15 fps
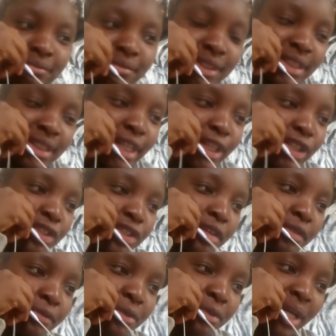It's a
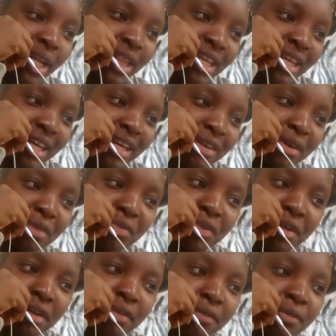Nigerian food, I think, or
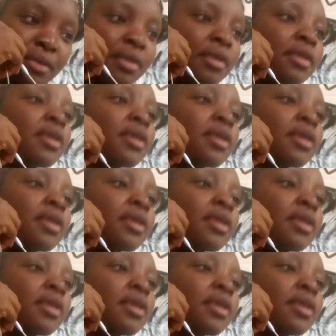African food.